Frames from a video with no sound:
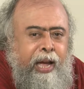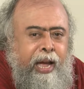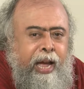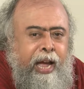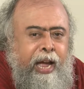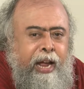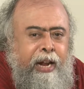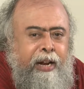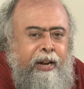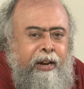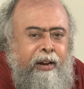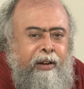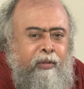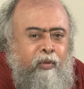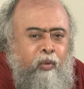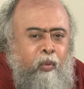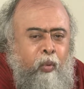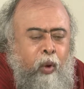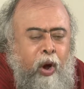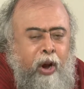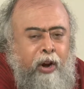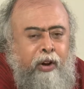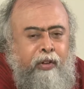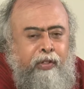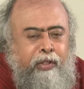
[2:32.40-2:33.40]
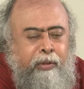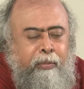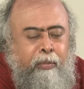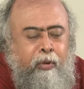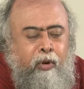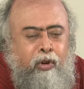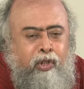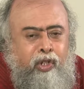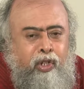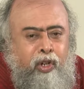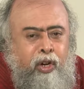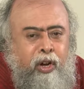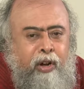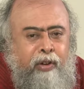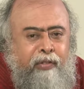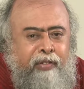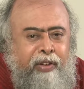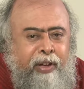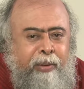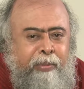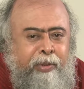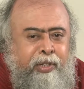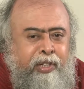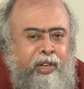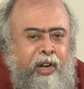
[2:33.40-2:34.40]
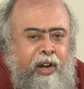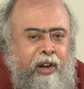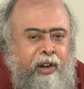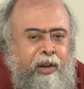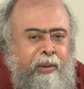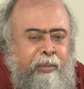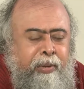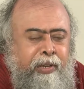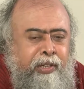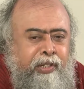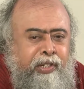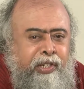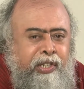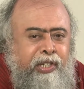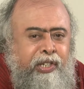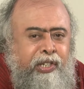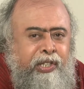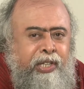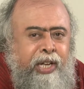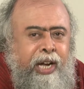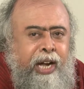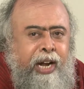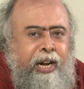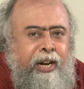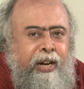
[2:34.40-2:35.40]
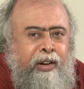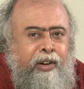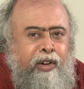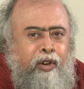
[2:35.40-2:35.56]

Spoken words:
And one of the most famous arguments is that